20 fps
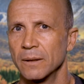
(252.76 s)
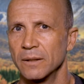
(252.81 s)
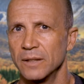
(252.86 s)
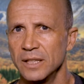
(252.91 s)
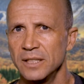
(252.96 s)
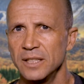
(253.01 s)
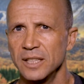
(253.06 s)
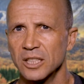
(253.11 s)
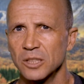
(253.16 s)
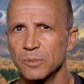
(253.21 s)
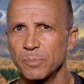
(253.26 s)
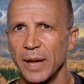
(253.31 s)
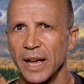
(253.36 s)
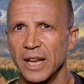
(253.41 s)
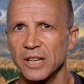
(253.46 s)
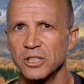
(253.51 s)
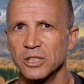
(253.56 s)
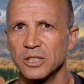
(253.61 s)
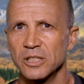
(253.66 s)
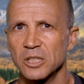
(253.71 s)
This
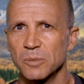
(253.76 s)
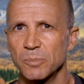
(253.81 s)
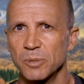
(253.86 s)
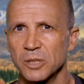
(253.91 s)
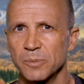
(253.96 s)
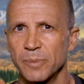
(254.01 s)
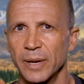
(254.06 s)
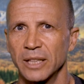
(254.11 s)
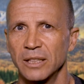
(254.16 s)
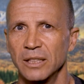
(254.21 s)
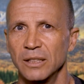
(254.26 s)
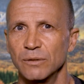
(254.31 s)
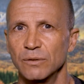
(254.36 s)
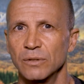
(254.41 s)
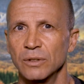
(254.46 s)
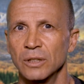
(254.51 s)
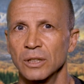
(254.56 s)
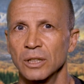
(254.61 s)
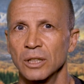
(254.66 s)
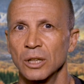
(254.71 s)
expansionist
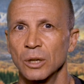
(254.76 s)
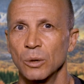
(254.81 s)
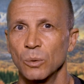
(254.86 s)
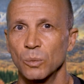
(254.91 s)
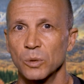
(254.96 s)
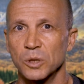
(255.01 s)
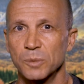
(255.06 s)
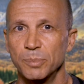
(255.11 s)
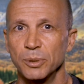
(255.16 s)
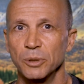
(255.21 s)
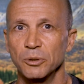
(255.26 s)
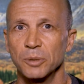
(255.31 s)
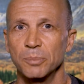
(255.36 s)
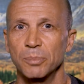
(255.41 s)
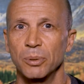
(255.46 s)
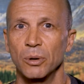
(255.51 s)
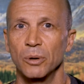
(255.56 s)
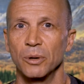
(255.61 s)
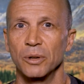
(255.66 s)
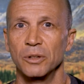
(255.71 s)
perspective was built
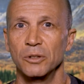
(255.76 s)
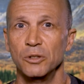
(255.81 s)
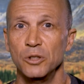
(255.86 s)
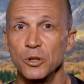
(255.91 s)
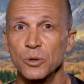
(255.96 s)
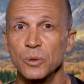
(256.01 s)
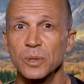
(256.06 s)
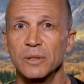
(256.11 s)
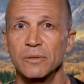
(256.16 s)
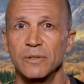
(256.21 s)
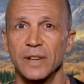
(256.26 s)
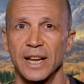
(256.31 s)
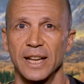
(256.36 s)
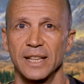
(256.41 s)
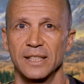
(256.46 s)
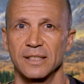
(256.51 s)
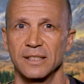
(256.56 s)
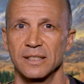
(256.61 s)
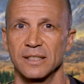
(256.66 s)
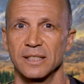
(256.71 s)
upon new
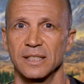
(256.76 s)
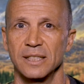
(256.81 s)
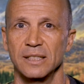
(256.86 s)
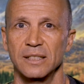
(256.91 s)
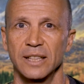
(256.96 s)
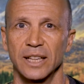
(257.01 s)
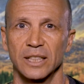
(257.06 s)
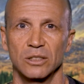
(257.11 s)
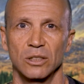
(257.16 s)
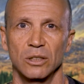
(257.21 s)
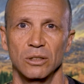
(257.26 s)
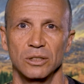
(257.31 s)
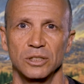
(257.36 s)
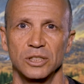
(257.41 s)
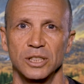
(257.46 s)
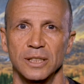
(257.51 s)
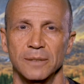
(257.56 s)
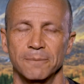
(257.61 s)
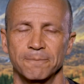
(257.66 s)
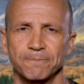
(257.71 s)
advances in
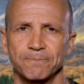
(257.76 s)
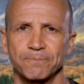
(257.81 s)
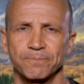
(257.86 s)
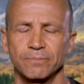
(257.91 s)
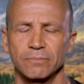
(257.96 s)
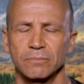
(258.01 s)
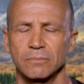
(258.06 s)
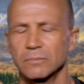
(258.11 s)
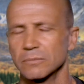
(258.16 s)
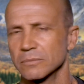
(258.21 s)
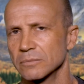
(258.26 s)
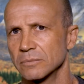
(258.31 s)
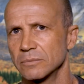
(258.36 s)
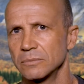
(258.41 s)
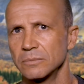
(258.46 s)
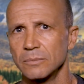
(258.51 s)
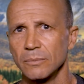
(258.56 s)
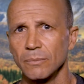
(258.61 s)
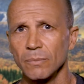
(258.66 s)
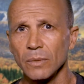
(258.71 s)
technology
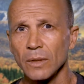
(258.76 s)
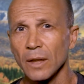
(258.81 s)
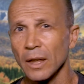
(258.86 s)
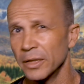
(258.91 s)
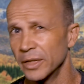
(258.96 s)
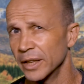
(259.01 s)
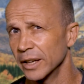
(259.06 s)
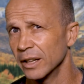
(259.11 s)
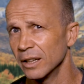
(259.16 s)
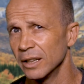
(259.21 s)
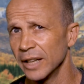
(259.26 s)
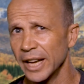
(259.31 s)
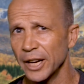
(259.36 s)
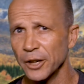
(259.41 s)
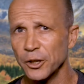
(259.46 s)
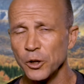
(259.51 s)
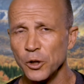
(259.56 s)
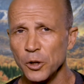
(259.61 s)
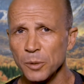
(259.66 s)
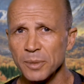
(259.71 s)
that
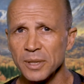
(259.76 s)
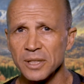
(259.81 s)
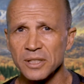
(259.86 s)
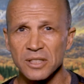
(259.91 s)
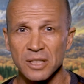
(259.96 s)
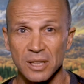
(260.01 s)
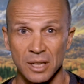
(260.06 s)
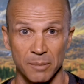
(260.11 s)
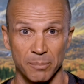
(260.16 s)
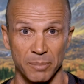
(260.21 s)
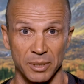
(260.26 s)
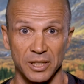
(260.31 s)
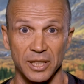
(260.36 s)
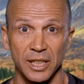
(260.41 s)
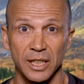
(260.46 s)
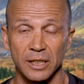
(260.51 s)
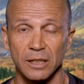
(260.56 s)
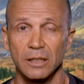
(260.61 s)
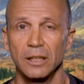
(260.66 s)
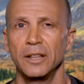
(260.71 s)
allowed humans,
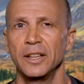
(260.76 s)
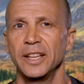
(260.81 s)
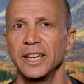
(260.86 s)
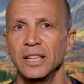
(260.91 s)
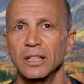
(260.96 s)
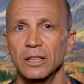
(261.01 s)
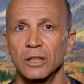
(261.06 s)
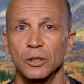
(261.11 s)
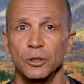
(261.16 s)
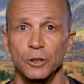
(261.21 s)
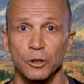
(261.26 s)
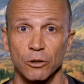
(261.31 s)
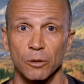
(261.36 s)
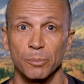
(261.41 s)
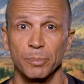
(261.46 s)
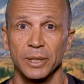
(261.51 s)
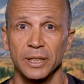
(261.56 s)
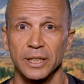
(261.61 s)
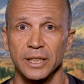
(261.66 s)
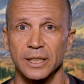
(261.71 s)
particularly
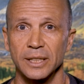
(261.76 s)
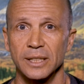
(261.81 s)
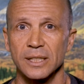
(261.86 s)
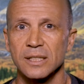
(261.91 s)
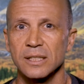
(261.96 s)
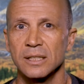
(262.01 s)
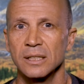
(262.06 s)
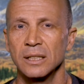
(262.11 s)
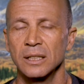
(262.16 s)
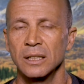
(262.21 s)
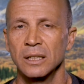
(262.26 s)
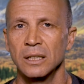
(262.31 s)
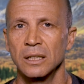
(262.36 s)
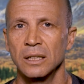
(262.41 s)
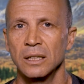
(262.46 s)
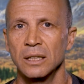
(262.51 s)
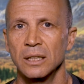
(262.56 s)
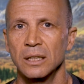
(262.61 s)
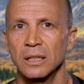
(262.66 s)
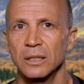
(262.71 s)
Europeans,
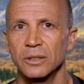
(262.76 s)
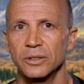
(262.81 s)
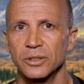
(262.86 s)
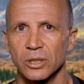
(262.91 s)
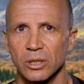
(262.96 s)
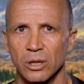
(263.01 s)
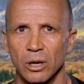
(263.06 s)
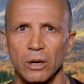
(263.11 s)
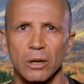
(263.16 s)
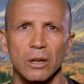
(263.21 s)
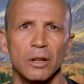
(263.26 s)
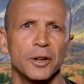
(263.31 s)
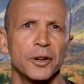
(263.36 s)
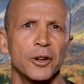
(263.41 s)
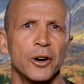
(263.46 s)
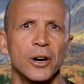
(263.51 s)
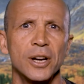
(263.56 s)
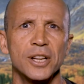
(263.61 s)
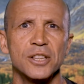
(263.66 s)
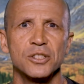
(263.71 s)
to
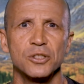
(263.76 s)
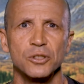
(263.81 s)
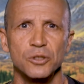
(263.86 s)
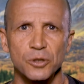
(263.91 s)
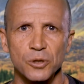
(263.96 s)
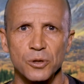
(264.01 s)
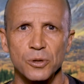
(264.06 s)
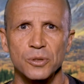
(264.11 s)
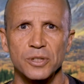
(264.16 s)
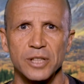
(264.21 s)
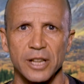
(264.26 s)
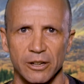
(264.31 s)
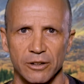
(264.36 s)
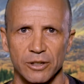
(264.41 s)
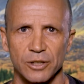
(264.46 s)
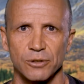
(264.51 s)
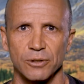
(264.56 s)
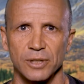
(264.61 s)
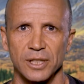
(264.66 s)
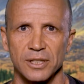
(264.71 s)
colonise new
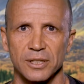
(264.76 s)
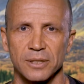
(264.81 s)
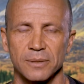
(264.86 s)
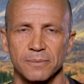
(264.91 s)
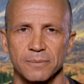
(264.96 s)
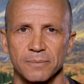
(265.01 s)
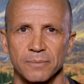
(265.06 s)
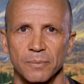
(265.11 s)
territories.